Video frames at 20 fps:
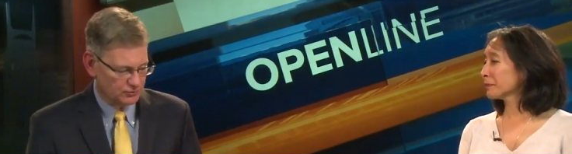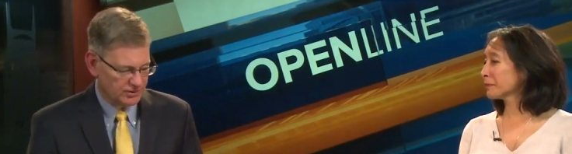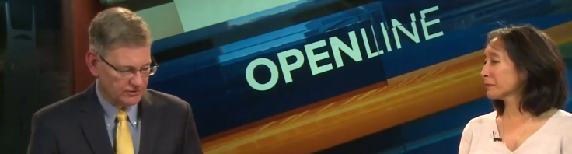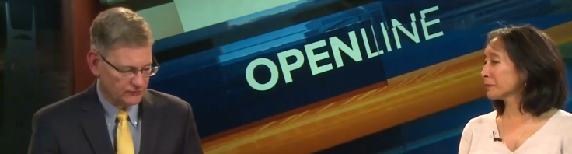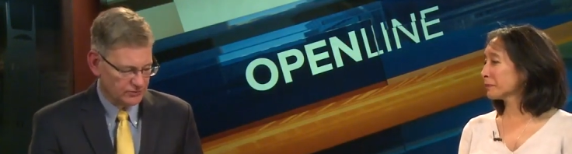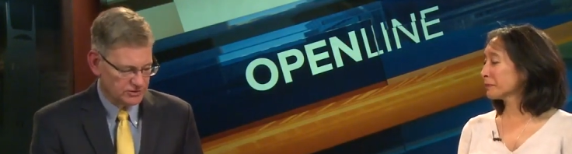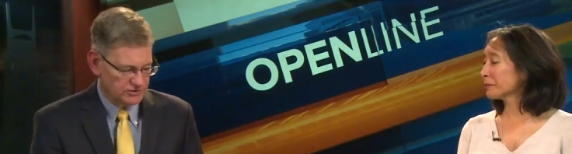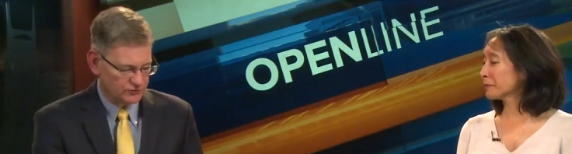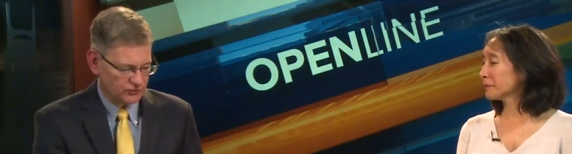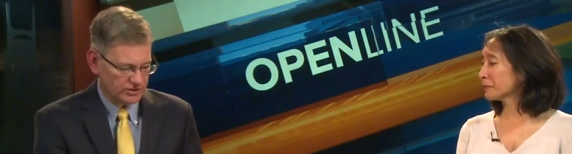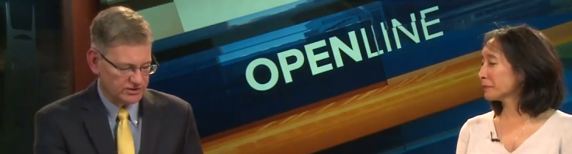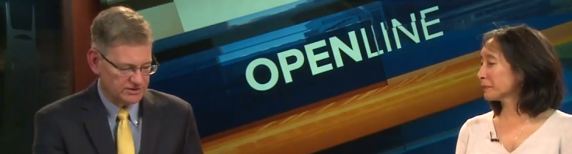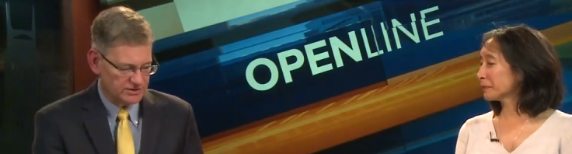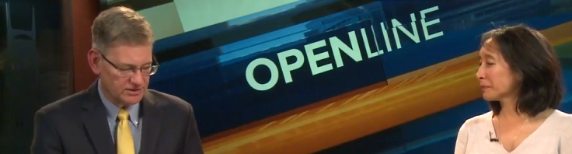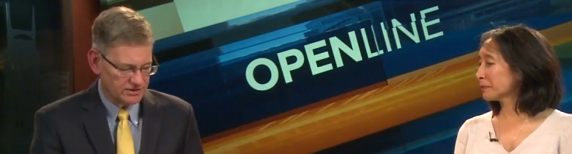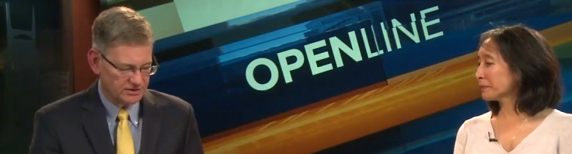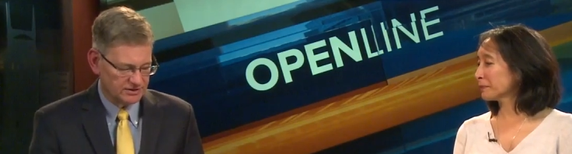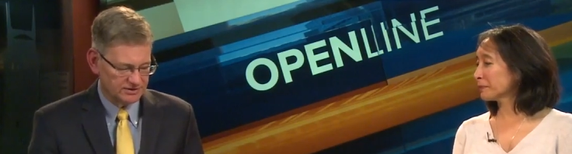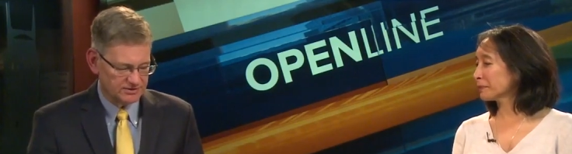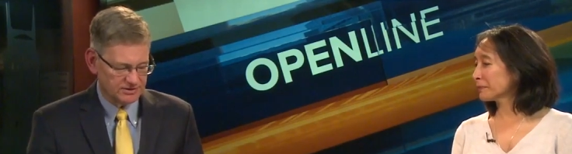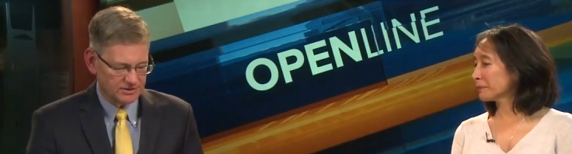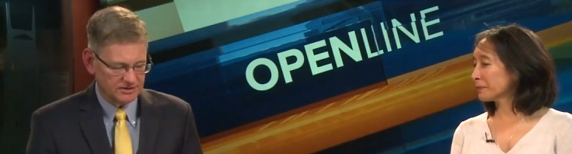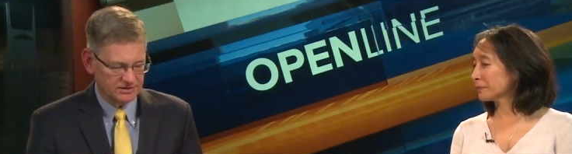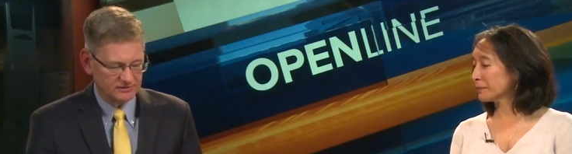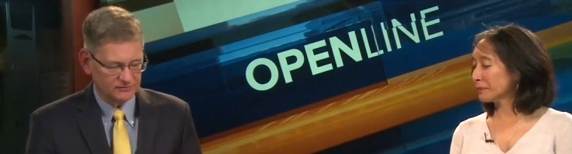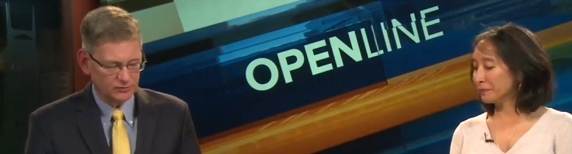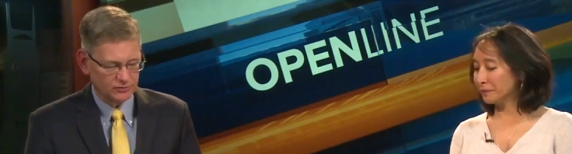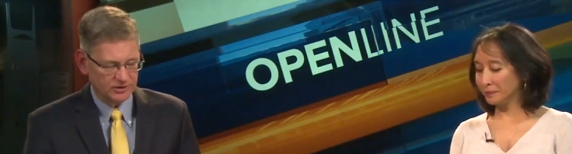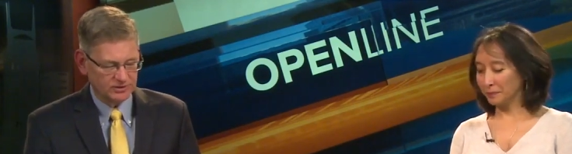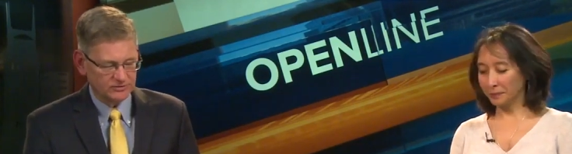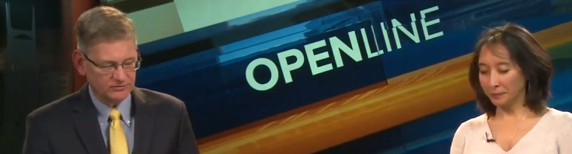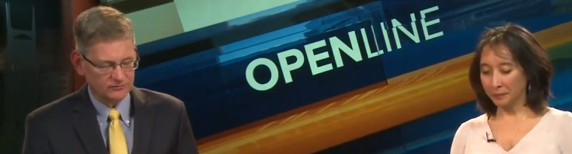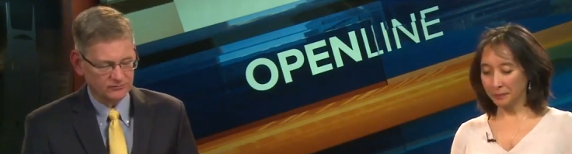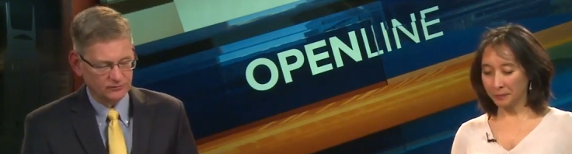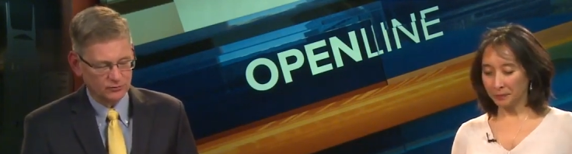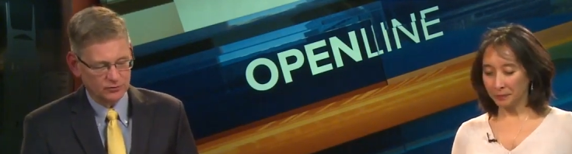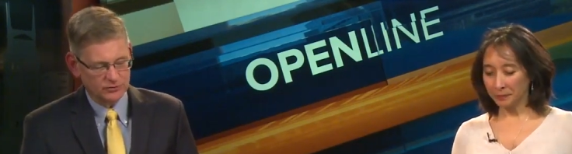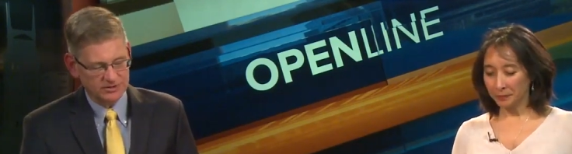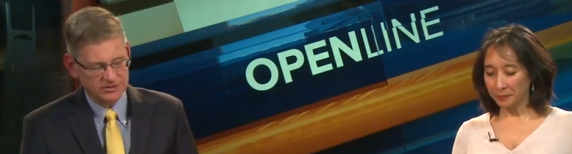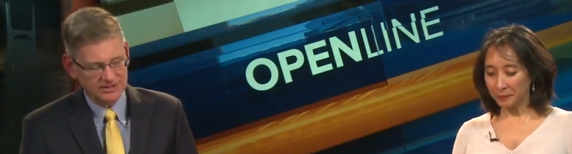Speaker 1: We have with us Francie Hunt, Executive Director
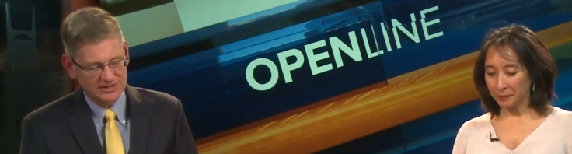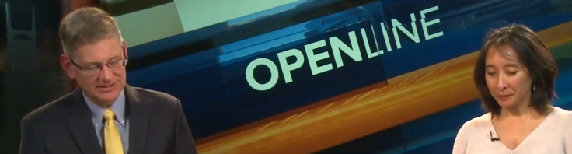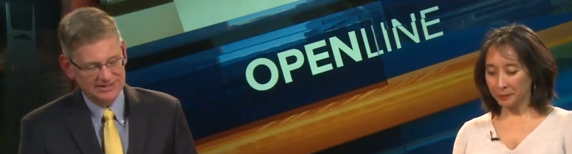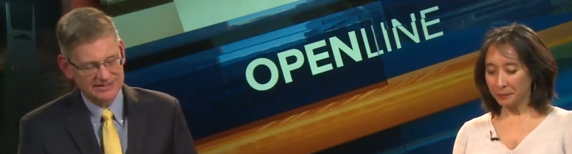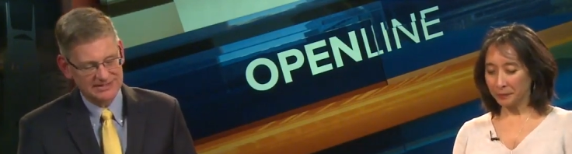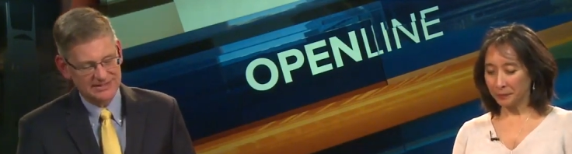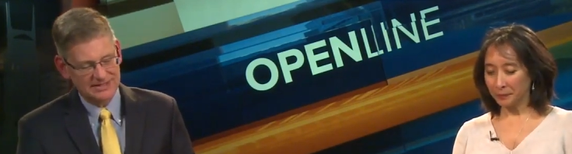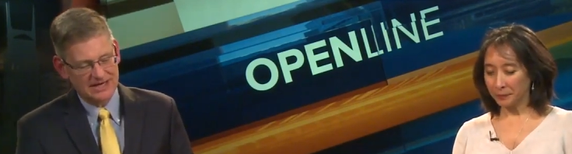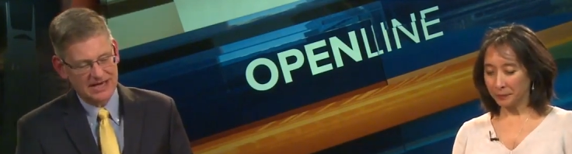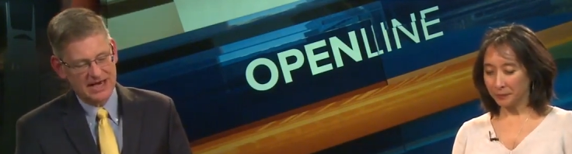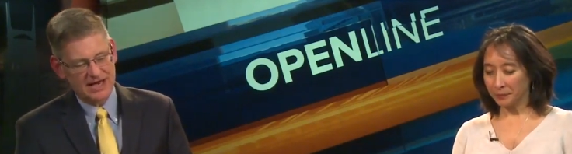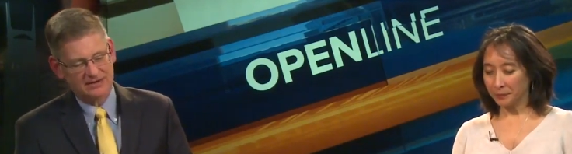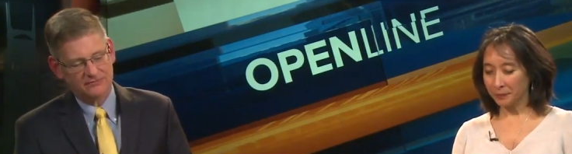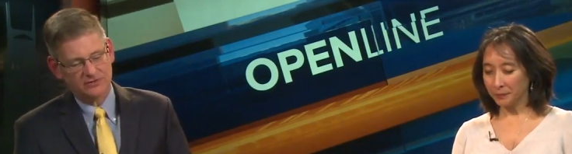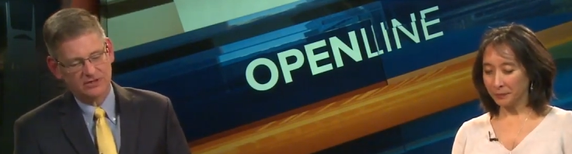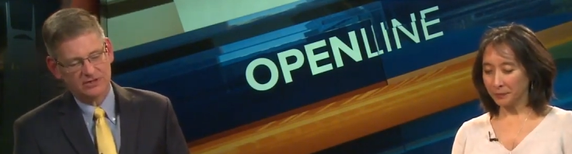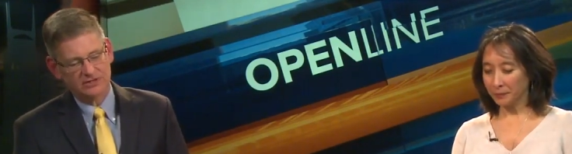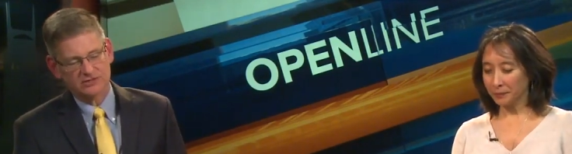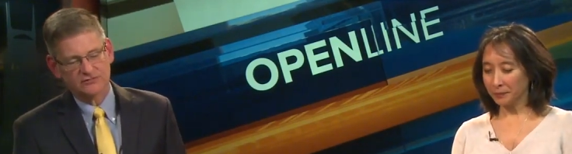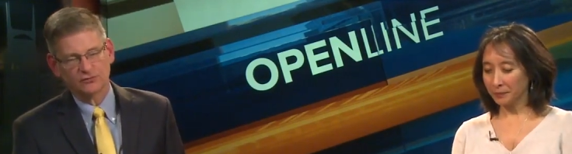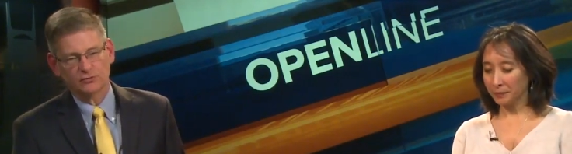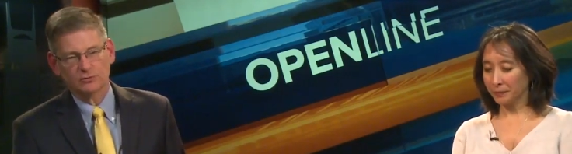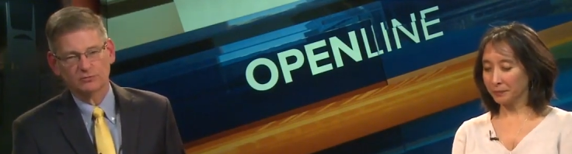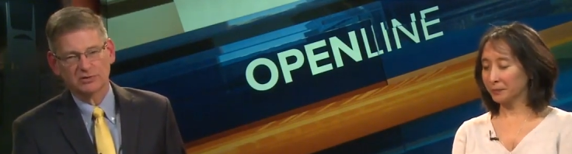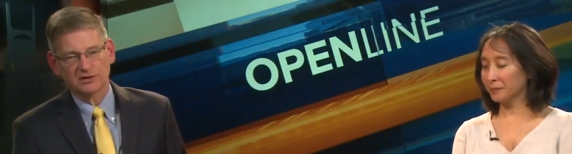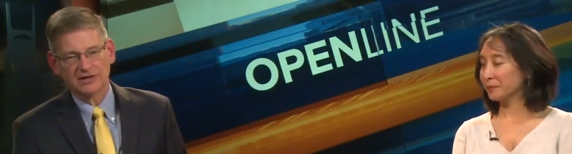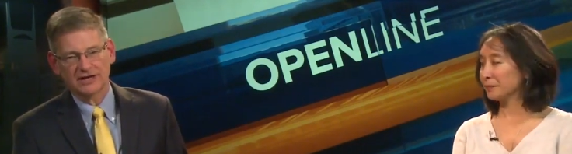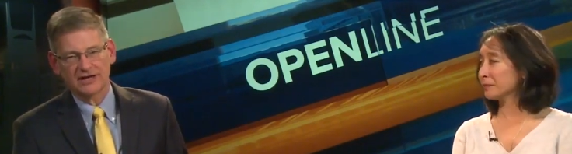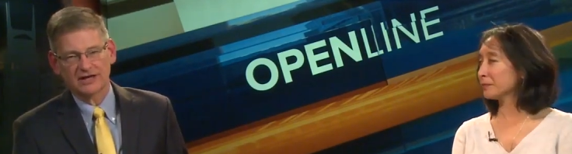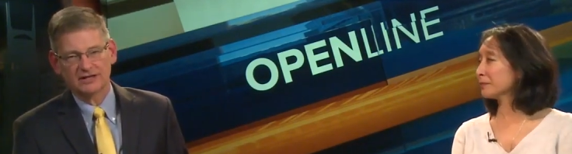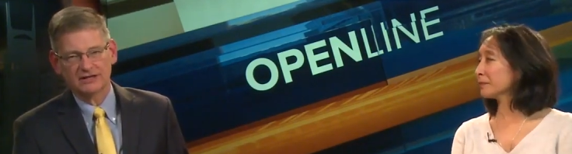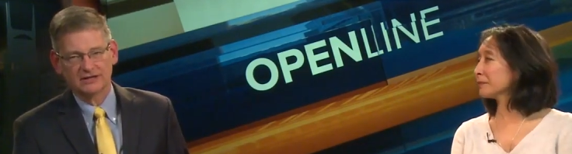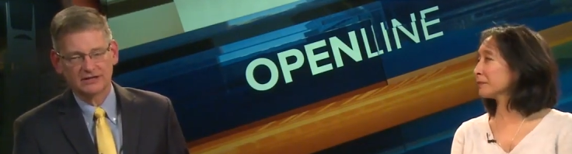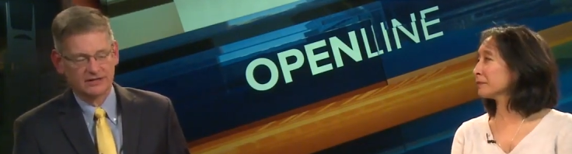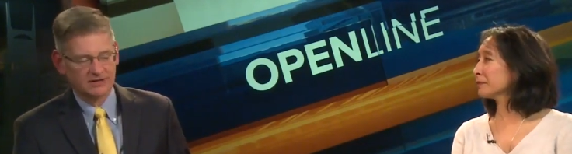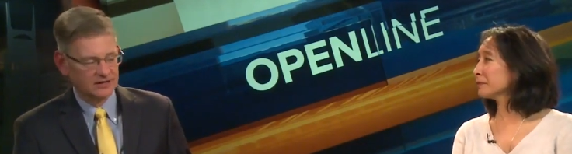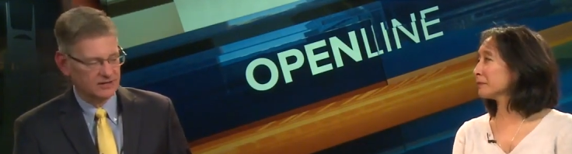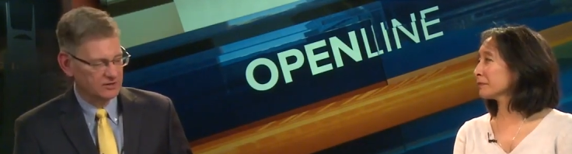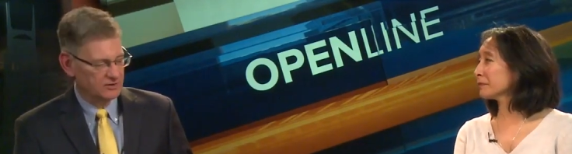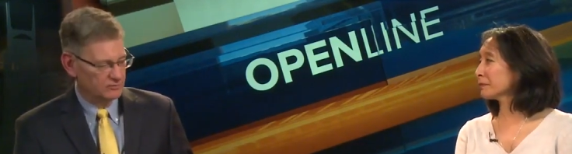for Tennessee Advocates for Planned
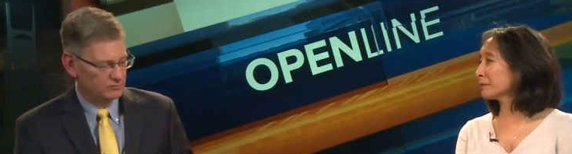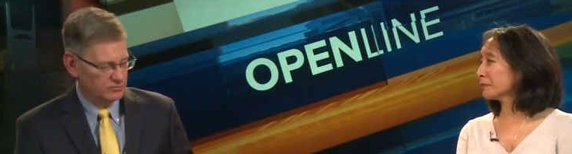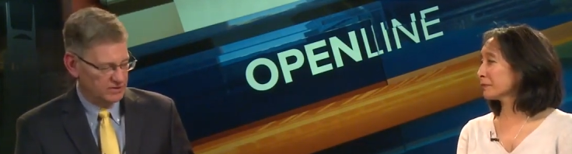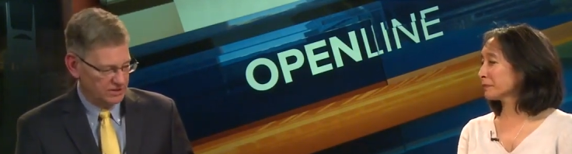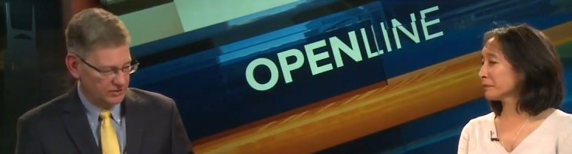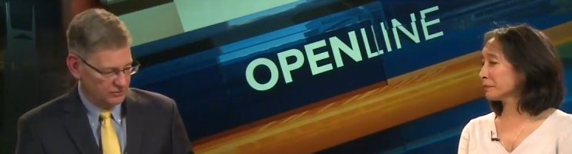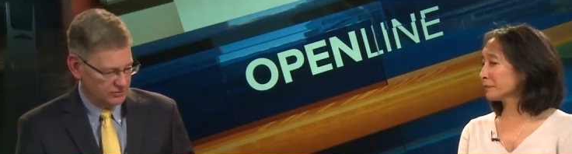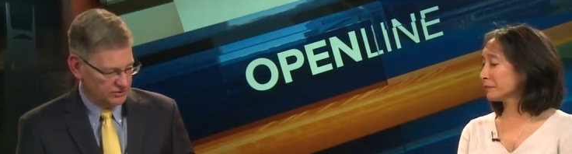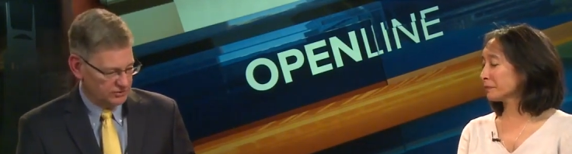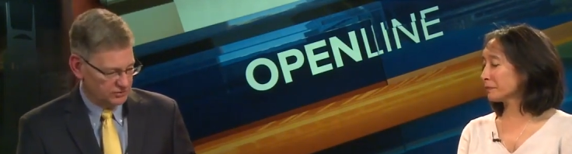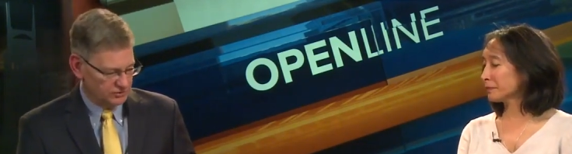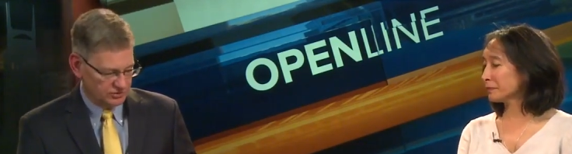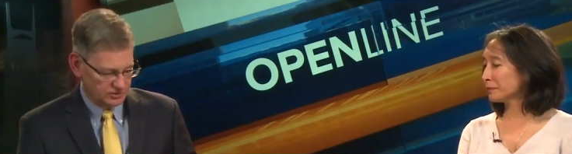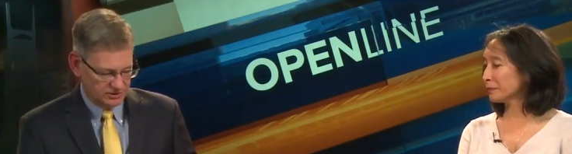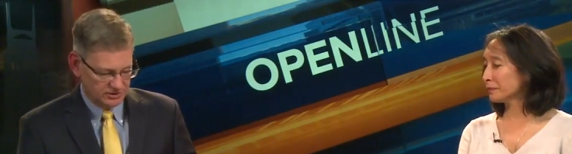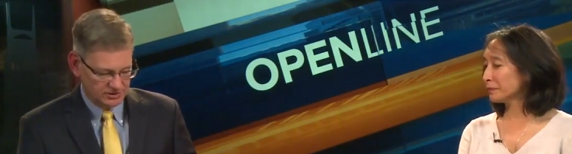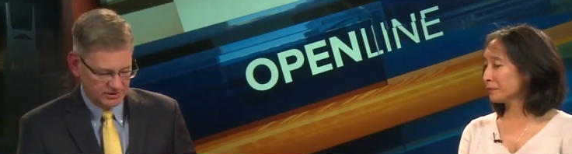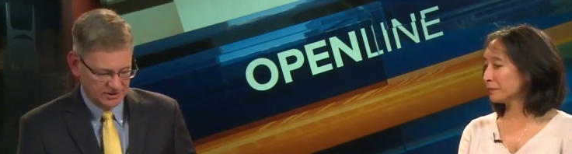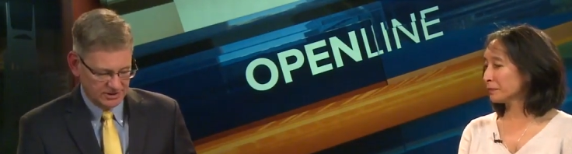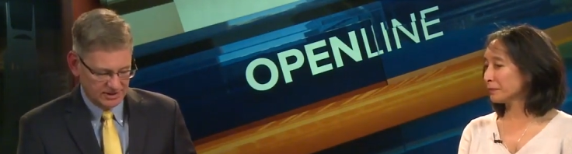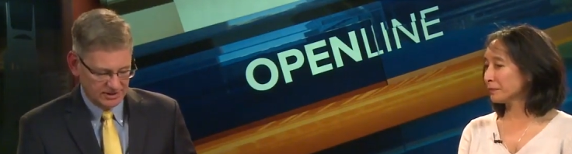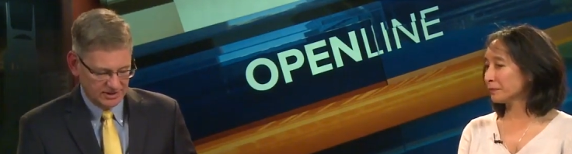Parenthood.